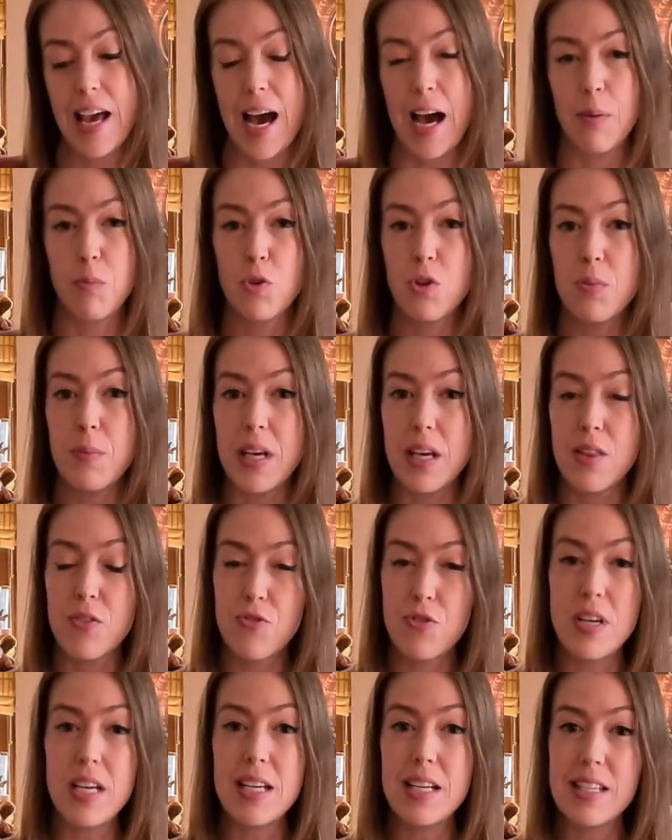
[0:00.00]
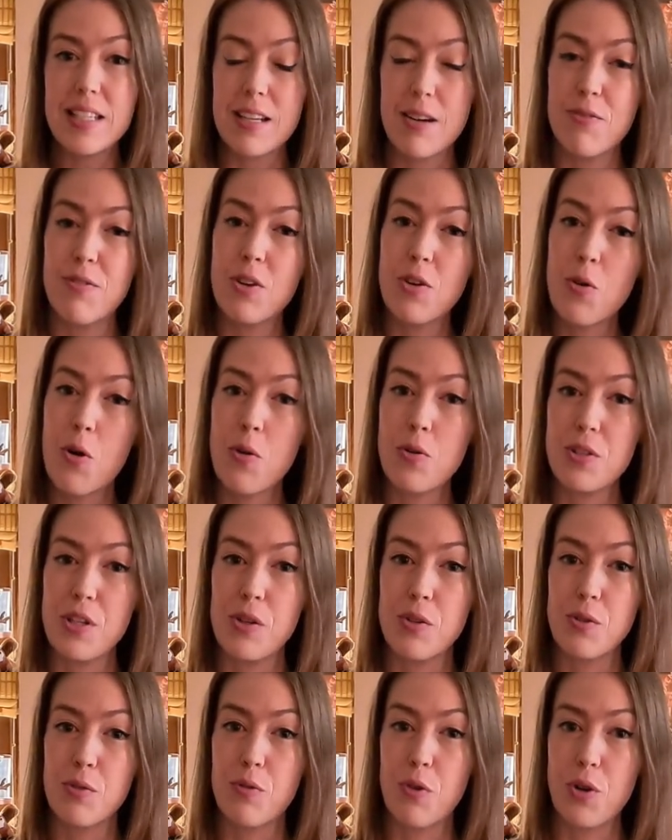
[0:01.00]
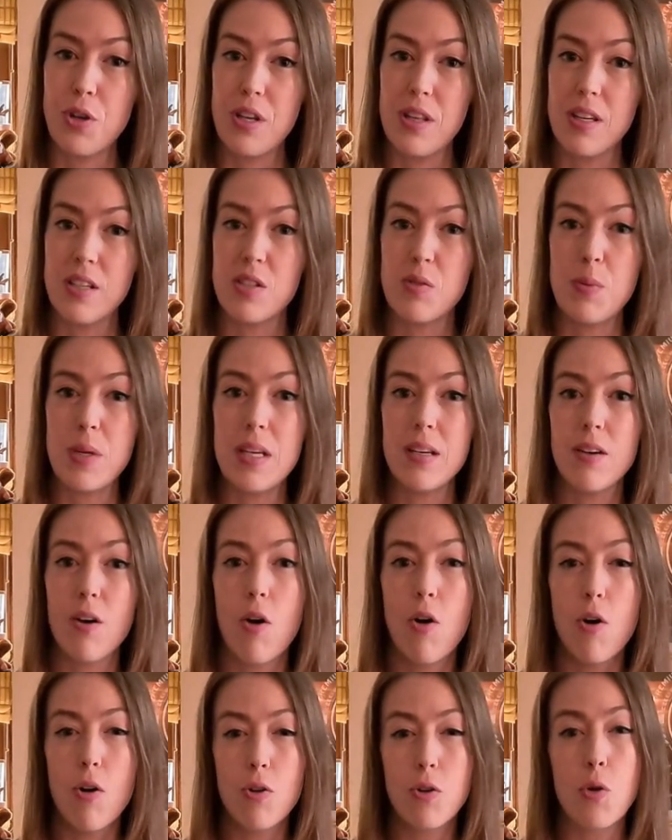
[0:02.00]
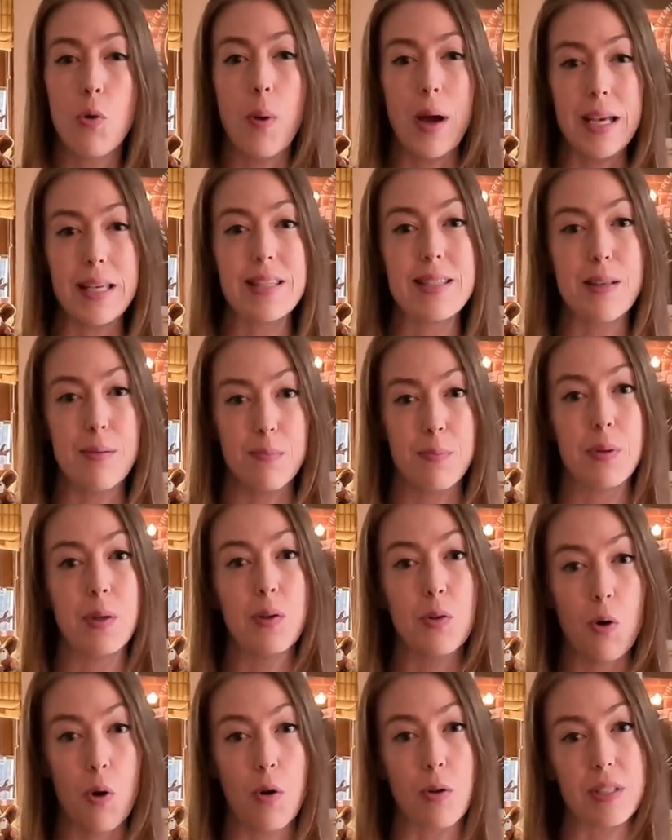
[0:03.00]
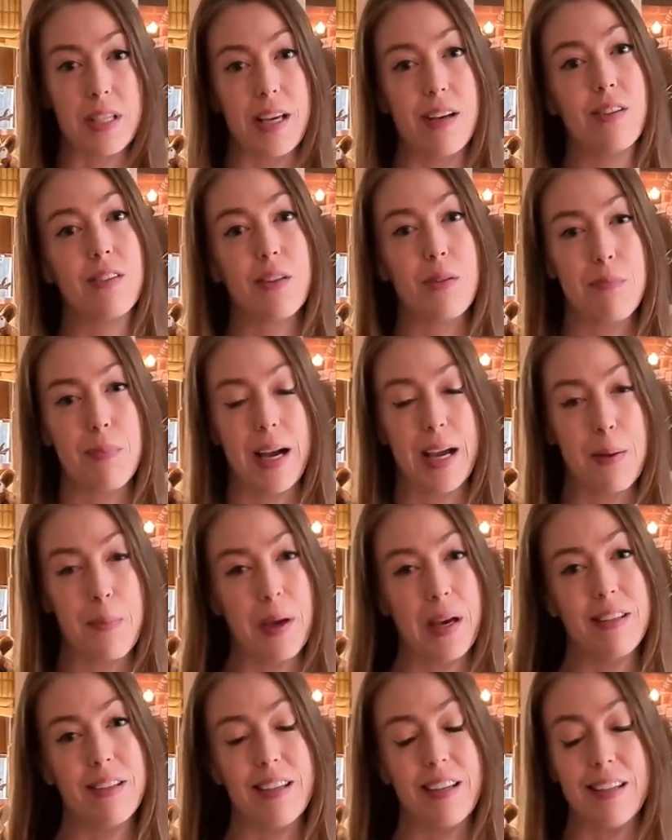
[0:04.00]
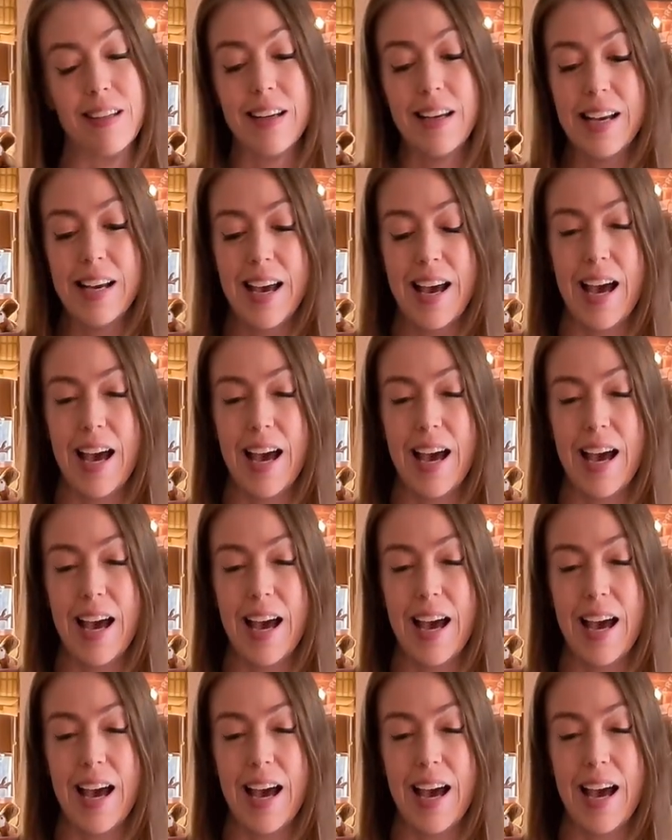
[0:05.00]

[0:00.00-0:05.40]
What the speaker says: I'm going to make 3 different cocktails for you this week, all quite simple cocktails in my opinion.